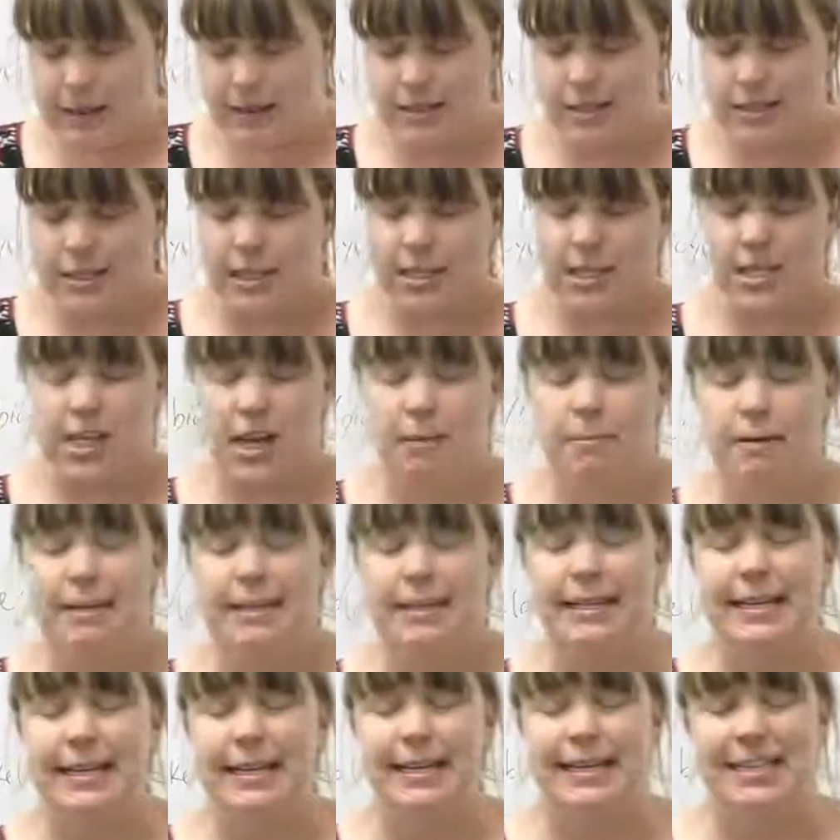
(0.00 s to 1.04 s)
So some of
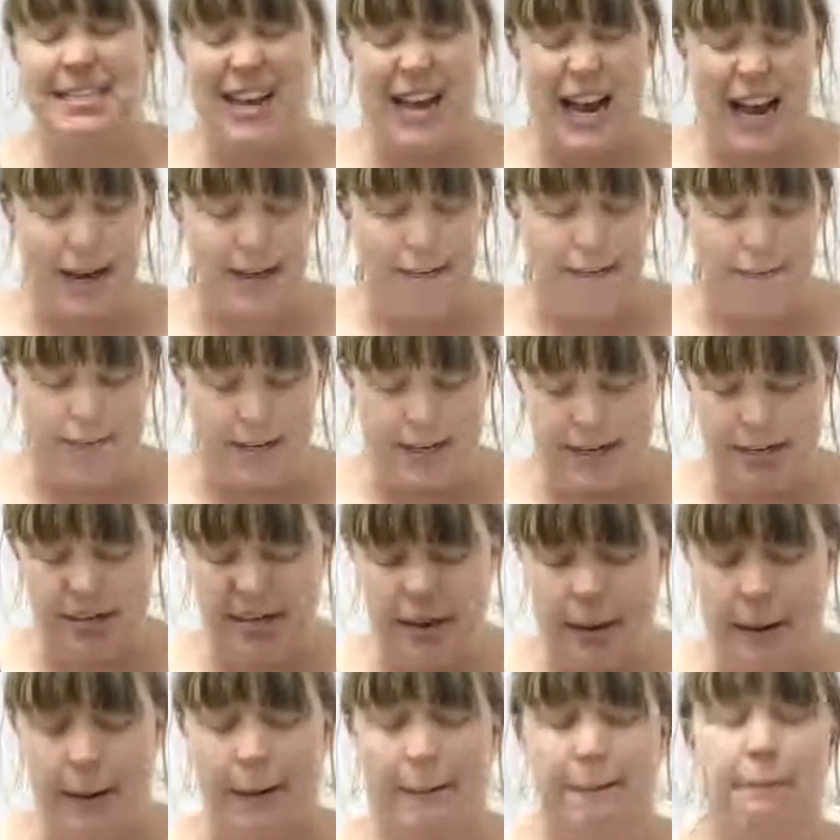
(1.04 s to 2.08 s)
these I
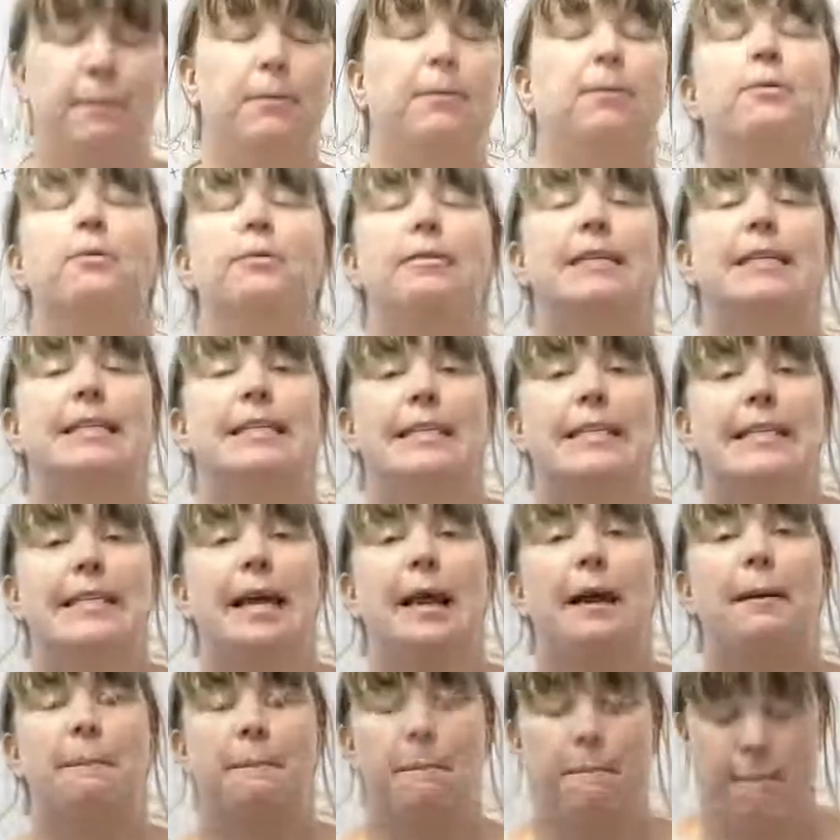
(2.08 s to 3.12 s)
feel are
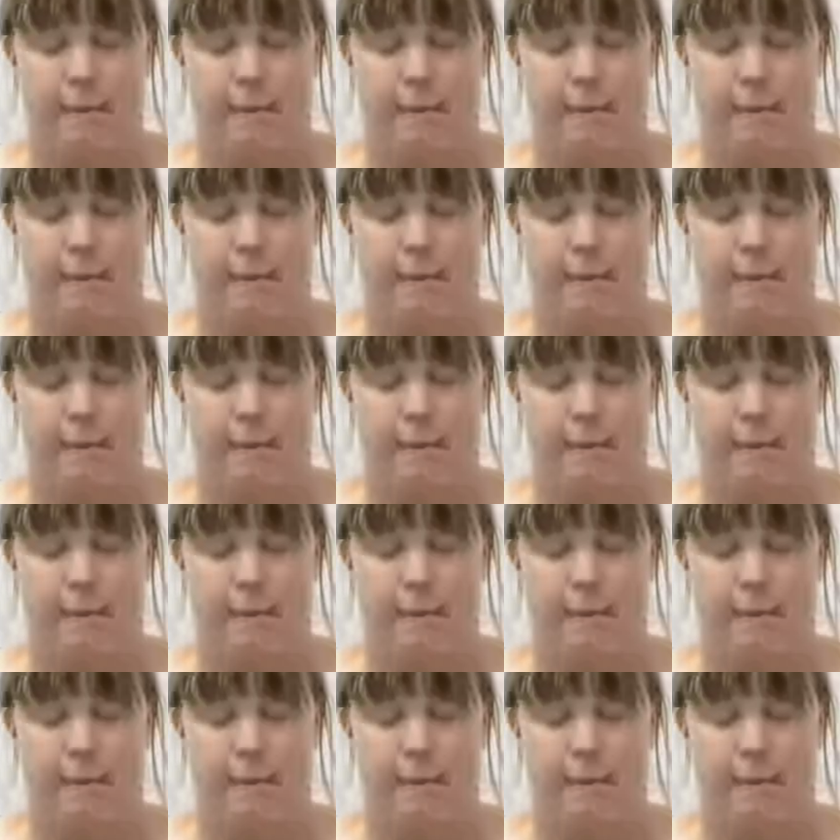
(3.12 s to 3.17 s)
pretty